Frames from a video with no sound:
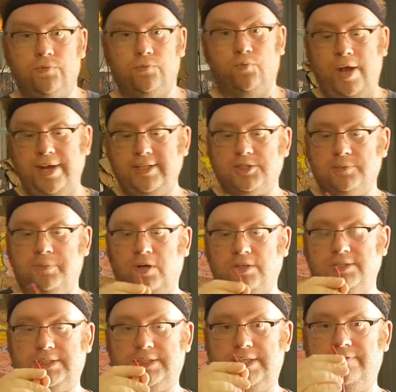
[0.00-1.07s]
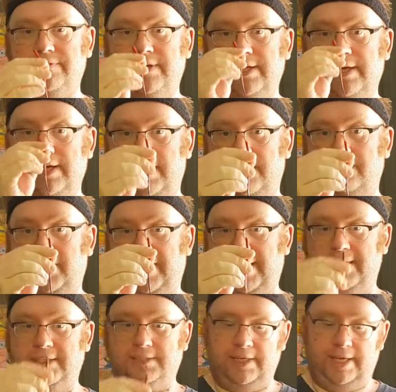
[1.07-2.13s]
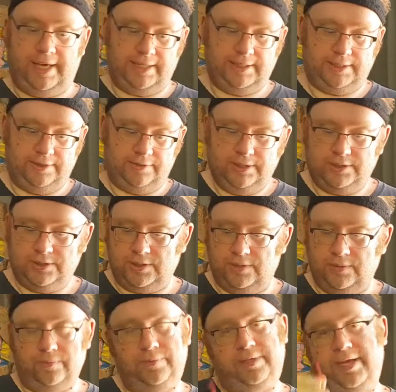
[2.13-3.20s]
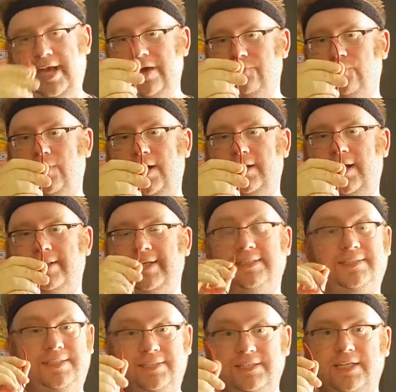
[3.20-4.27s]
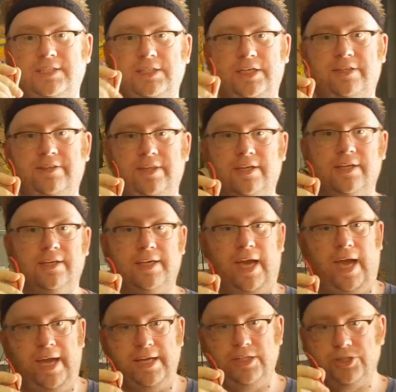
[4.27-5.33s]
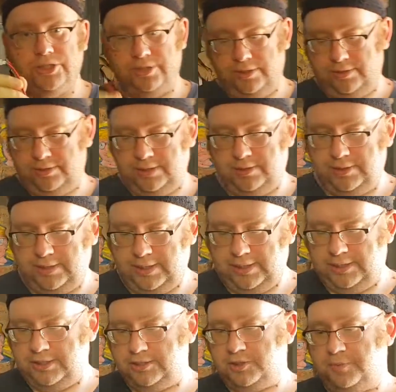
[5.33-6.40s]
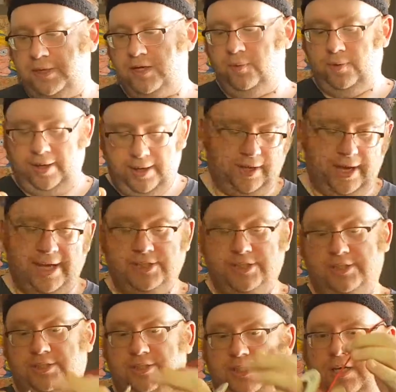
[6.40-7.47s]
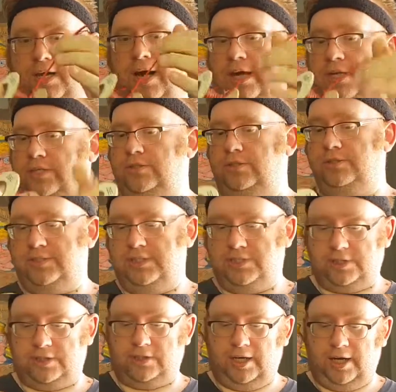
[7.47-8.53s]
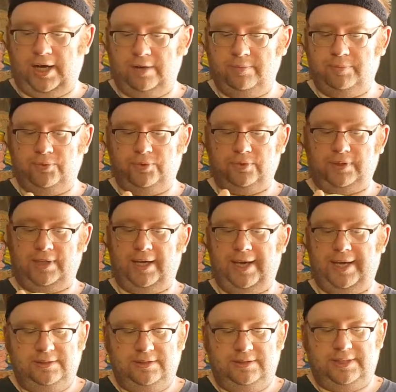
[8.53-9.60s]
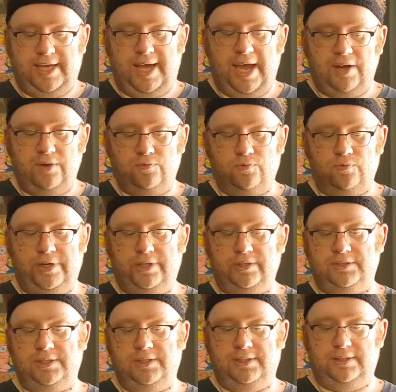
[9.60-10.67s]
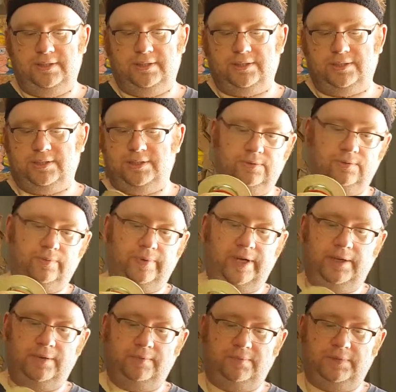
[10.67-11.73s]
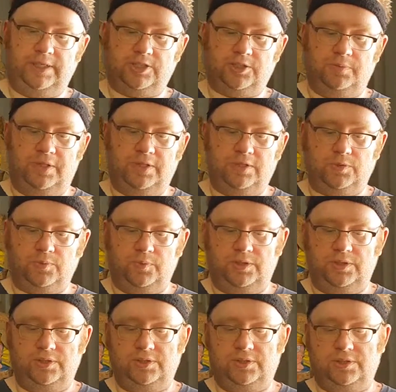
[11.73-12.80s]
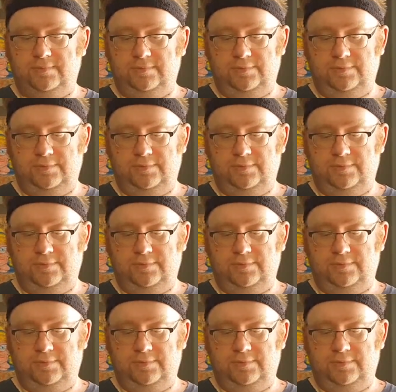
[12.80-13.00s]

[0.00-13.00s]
red is a positive and black is a negative. So when you have wire like this is actually a thicker gauge than the speaker wire. As you can see, I use this a lot. I bought like 10 reels of this when Dick Smith's was,